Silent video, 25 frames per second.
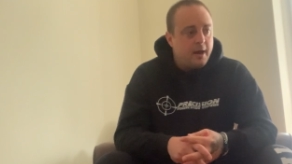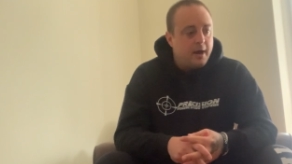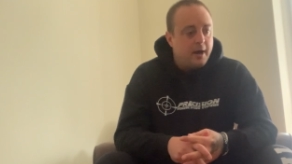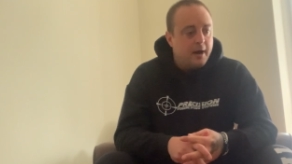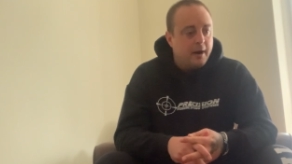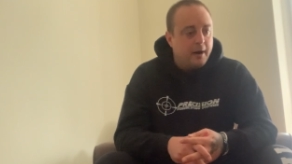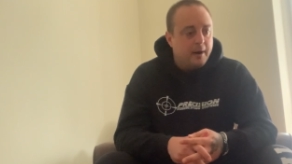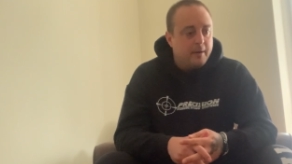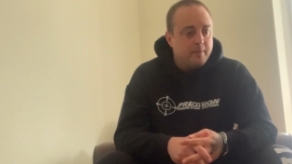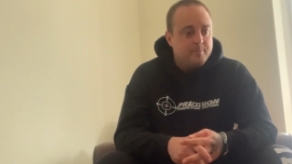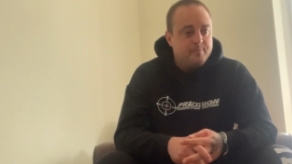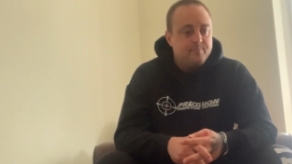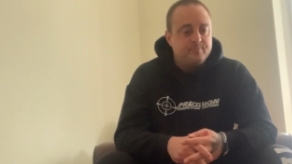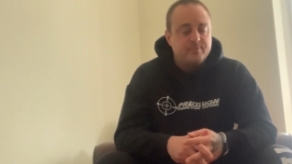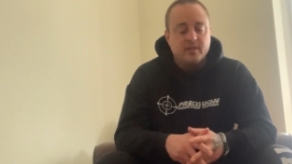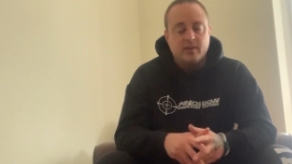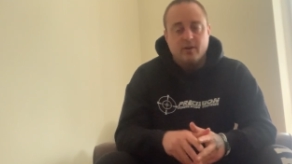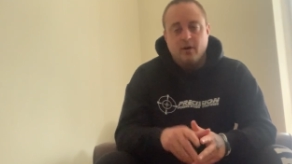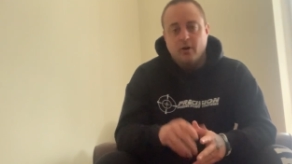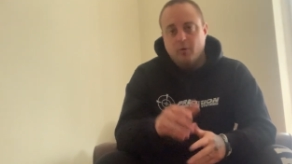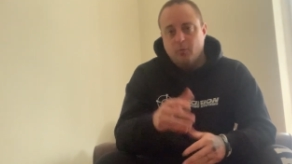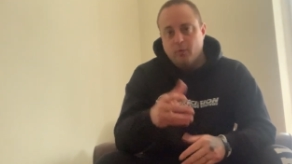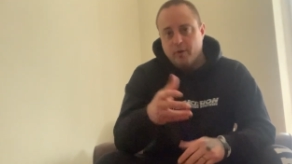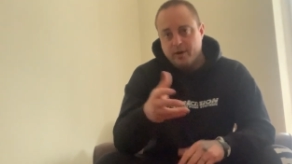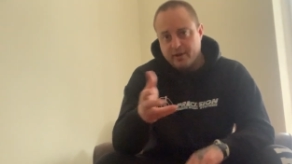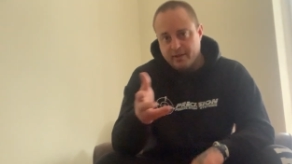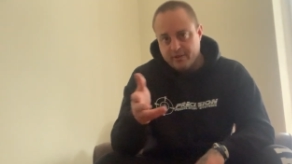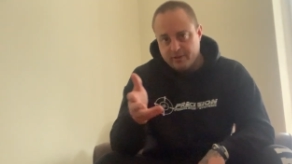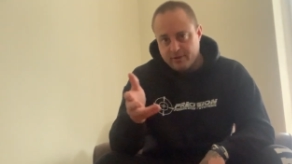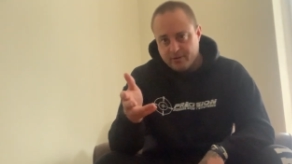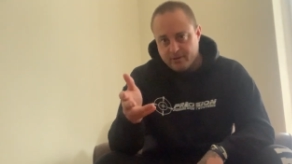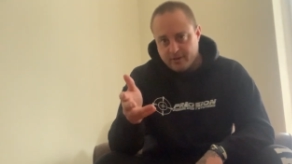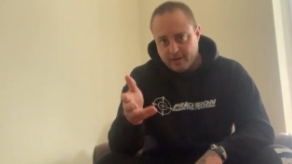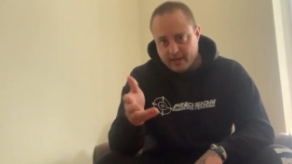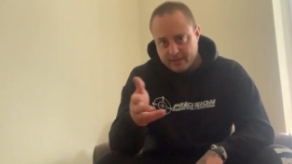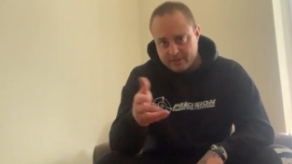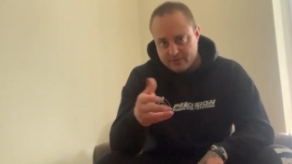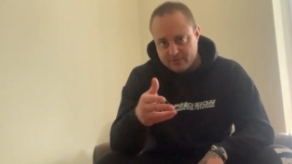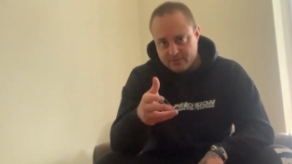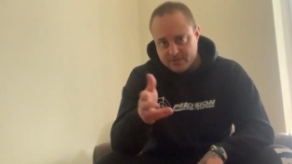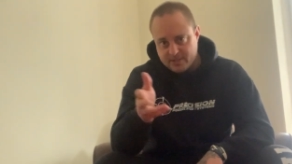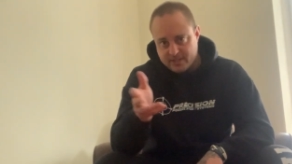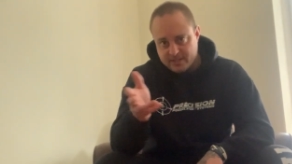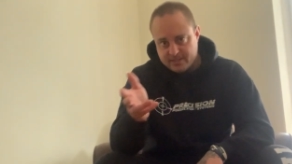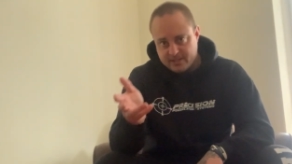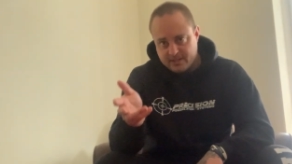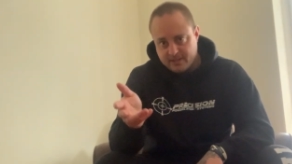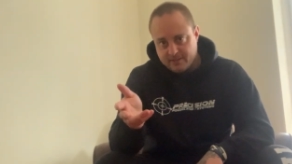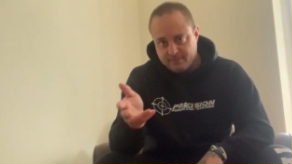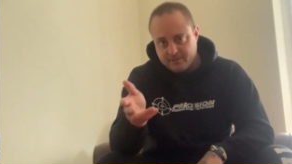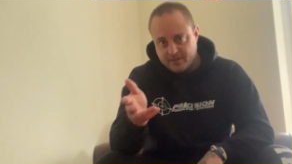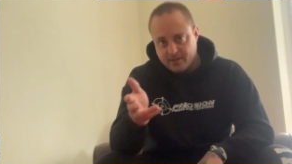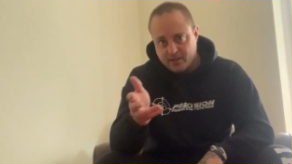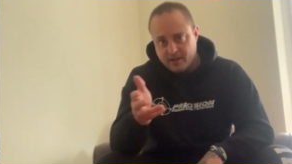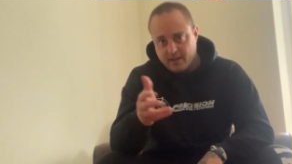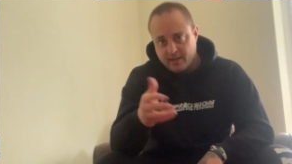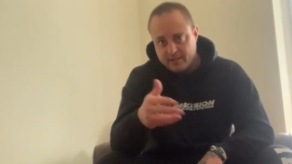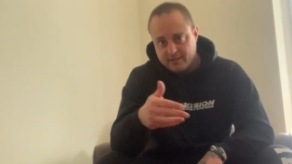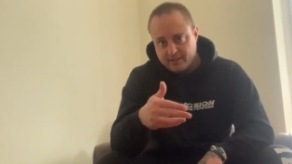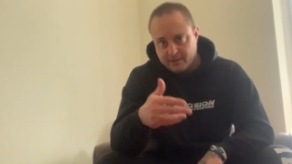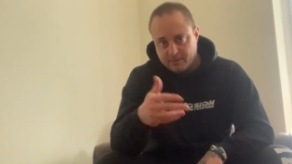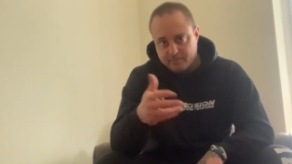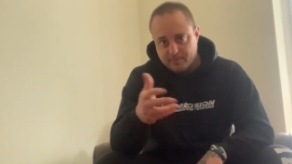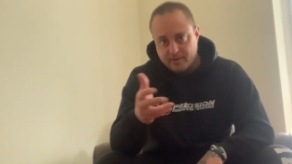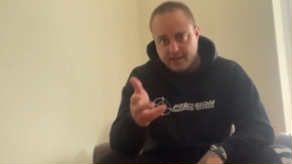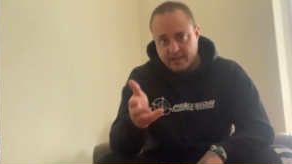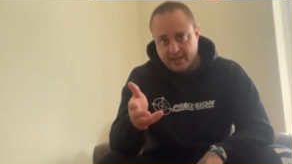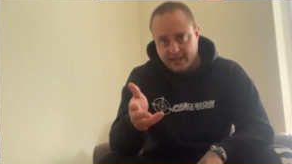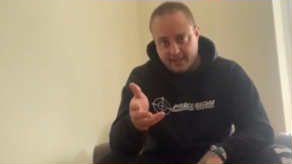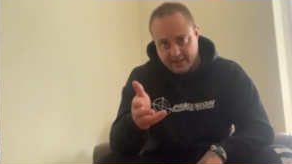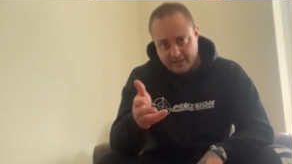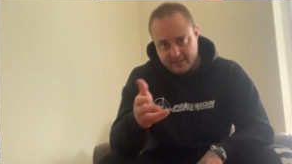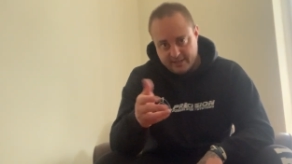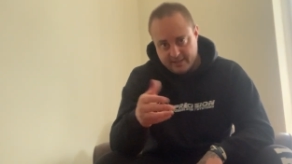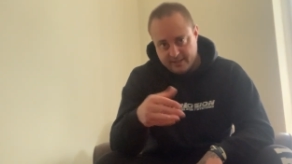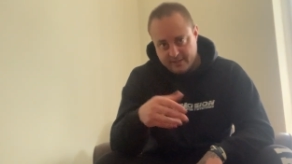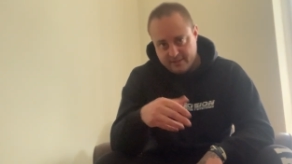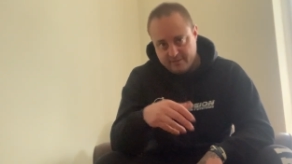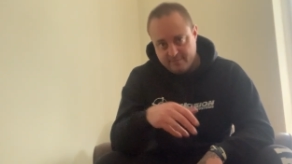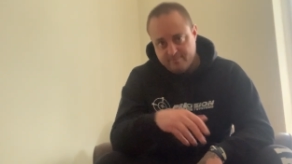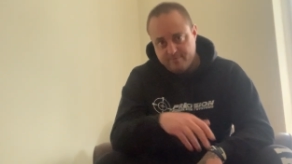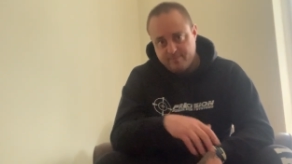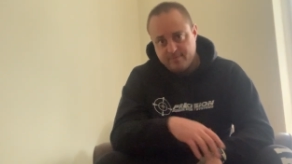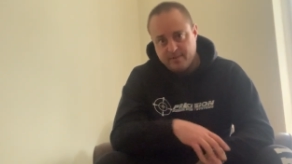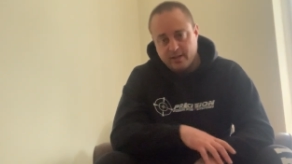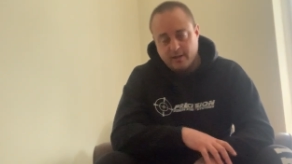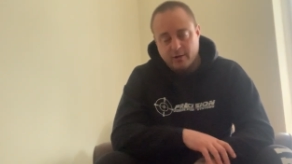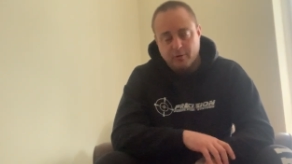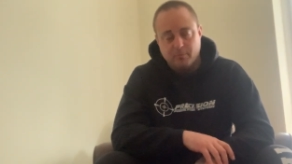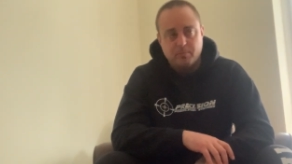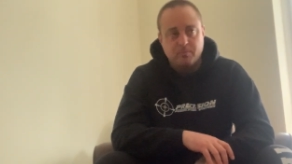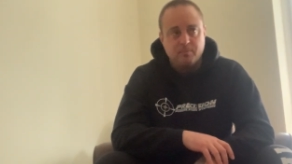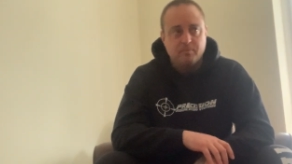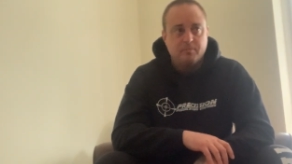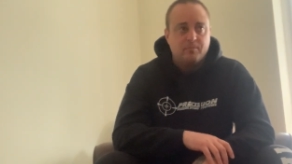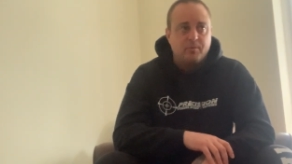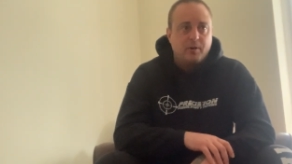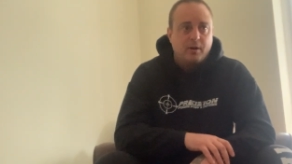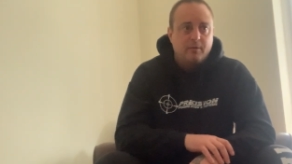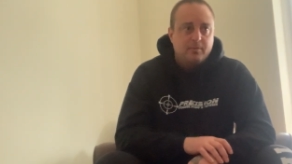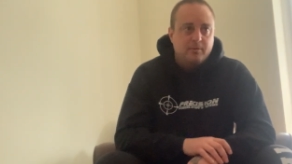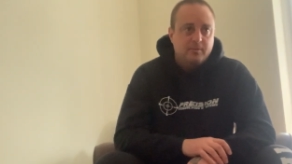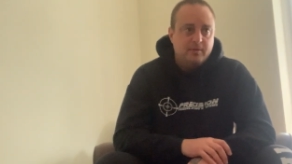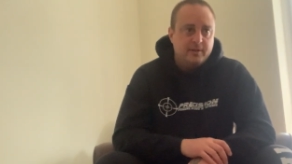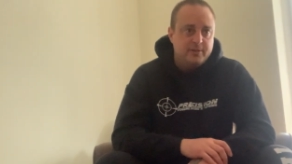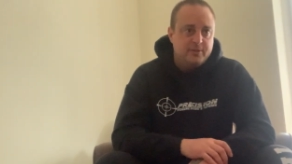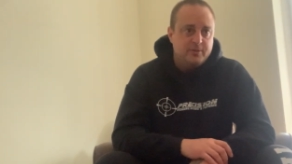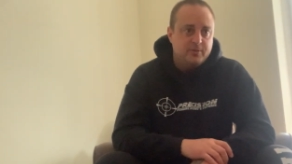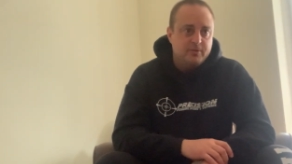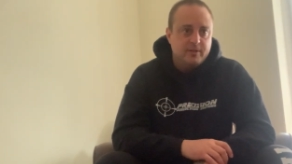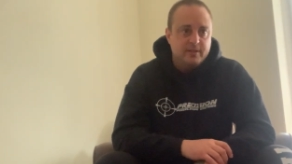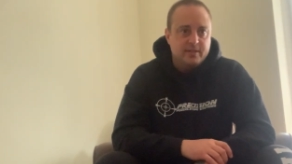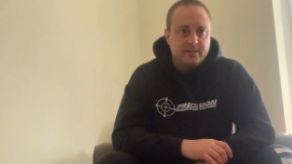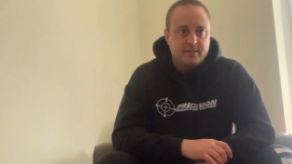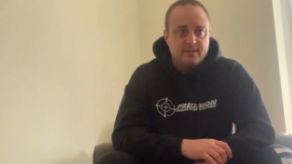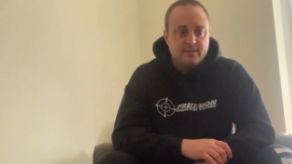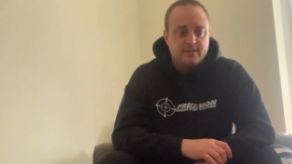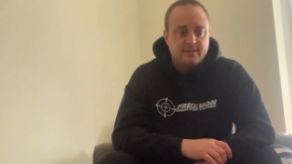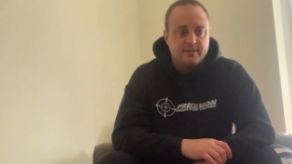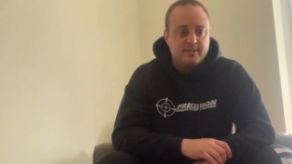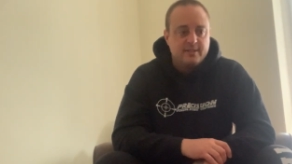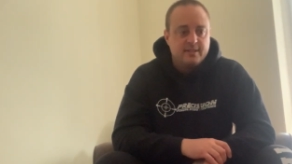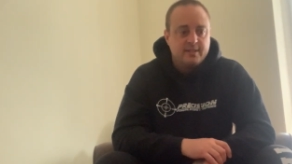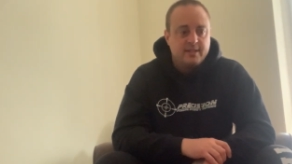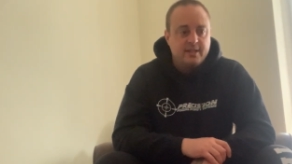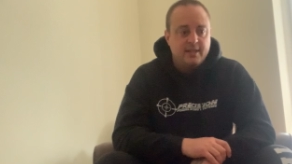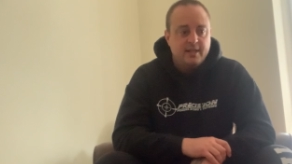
One other exercise that I forgot that I'm going to add in, and I'll probably do this.